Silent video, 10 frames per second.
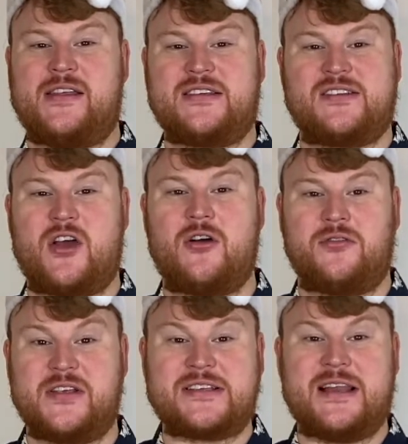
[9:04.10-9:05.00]
song,
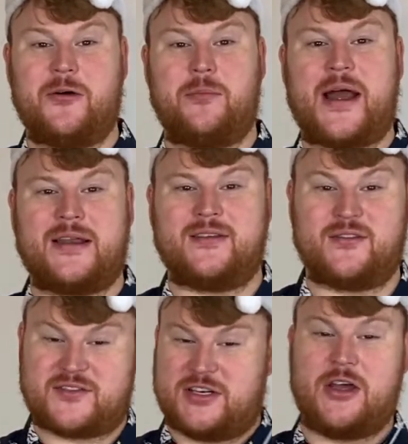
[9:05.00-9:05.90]
this little band of
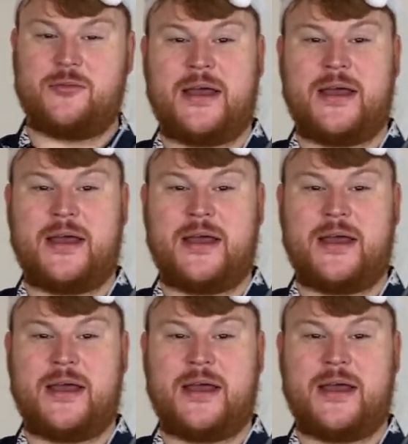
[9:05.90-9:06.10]
snowmen.